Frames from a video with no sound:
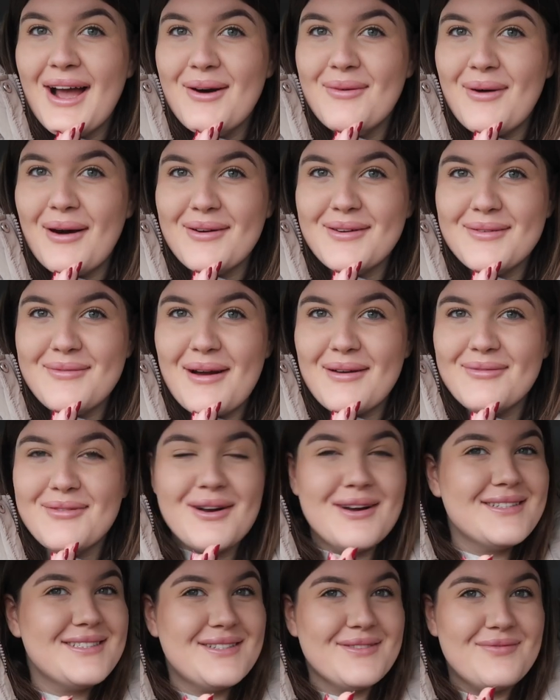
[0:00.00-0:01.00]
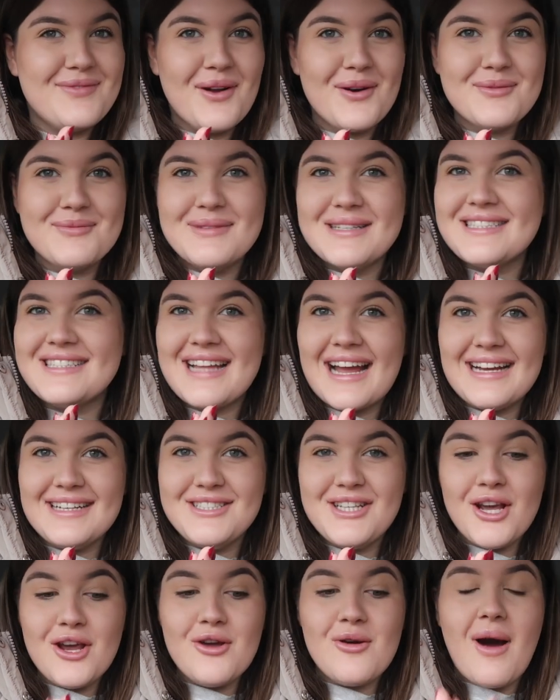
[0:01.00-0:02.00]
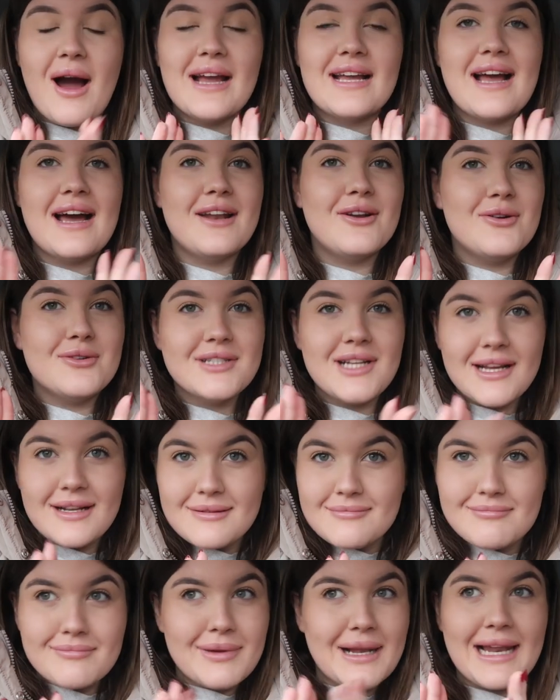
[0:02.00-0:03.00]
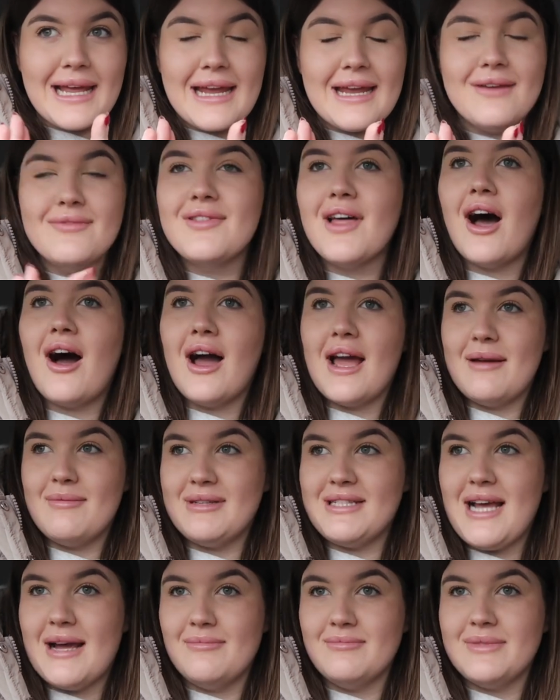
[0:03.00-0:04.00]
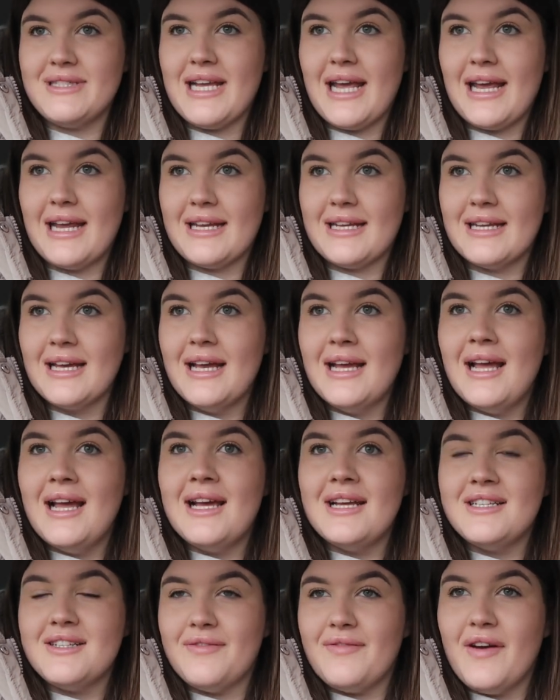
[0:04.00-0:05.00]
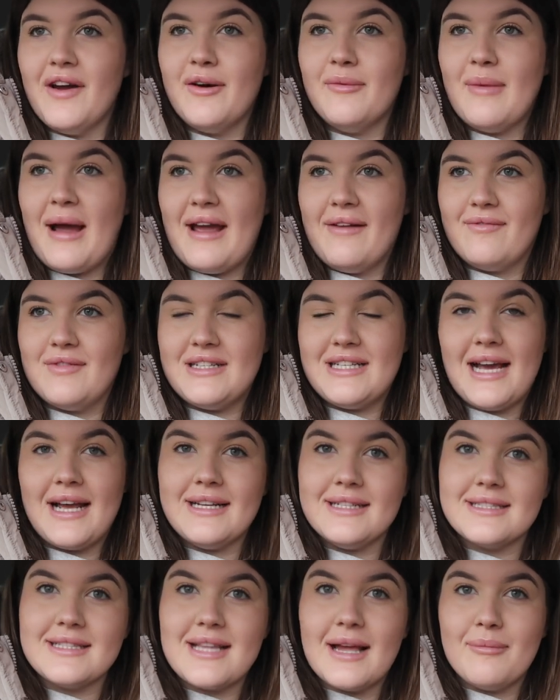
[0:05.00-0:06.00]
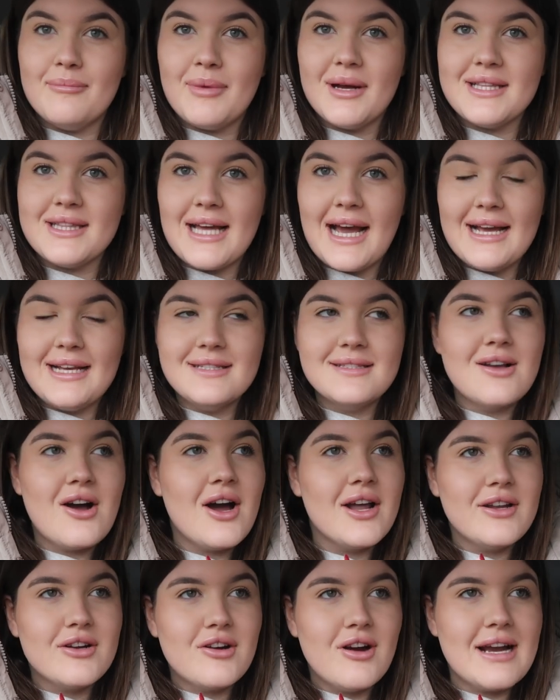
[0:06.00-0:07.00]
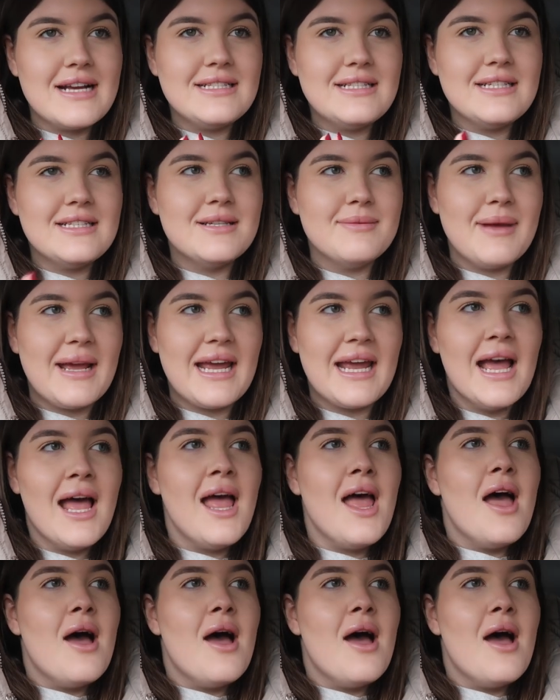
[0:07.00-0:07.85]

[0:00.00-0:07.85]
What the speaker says: Welcome everyone to Vlogmas day 2. I cannot believe that I am attempting to film every day in December. That is kind of crazy to me.